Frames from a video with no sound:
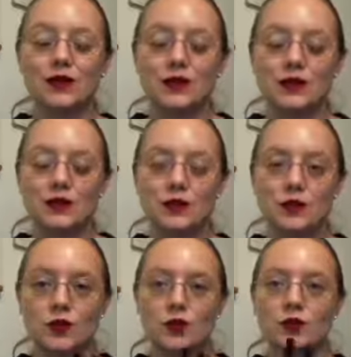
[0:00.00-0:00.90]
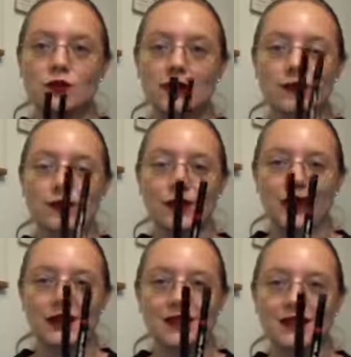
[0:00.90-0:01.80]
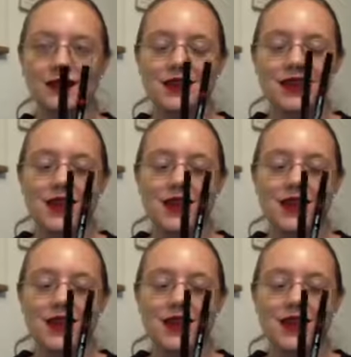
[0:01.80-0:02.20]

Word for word: like true deep reds.